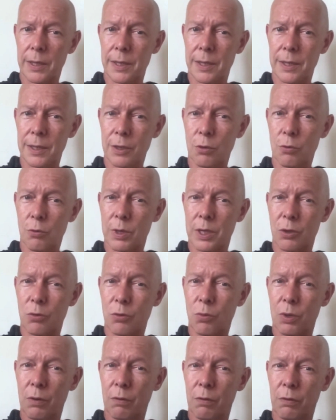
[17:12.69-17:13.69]
This is always
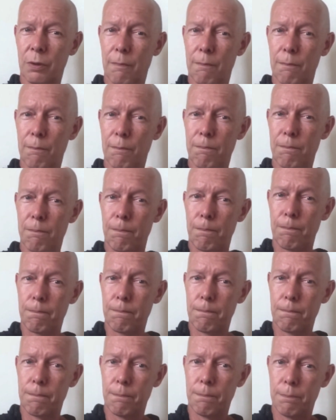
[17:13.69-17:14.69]
one of the
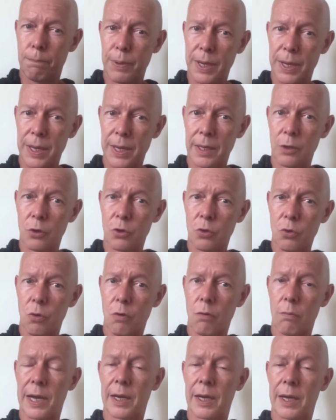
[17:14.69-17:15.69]
big
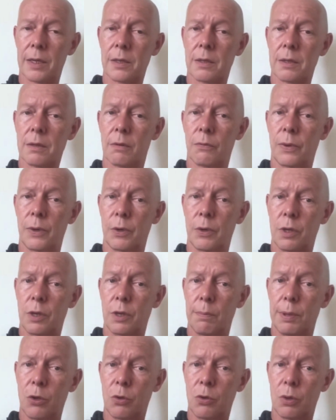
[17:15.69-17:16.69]
drawbacks of
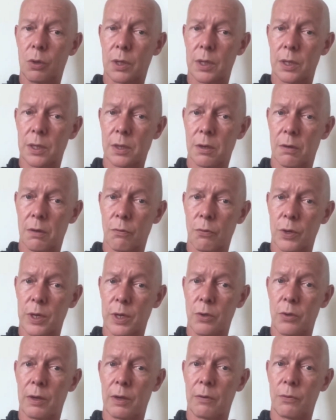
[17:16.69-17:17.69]
phenotypic drug
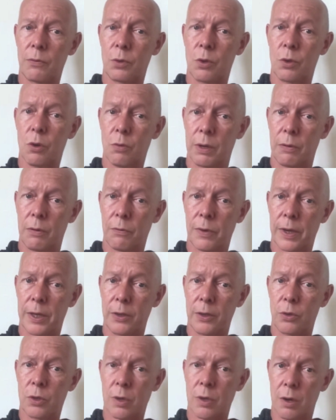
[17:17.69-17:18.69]
discovery. You have to go and
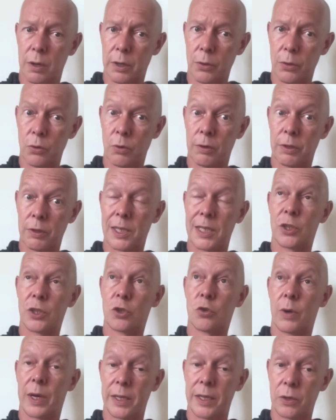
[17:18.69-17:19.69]
find your target, or at
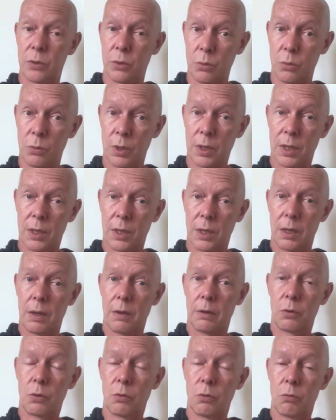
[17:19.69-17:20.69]
least try to
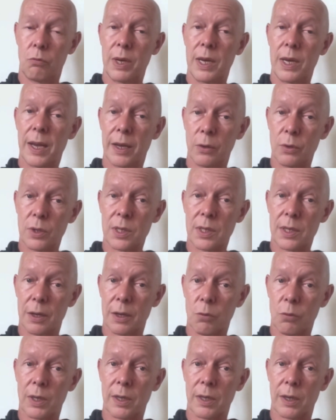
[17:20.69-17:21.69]
really
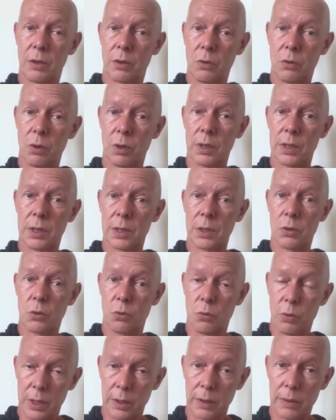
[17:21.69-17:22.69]
understand what the drug is
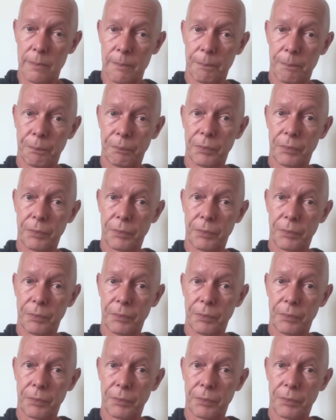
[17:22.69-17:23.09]
doing.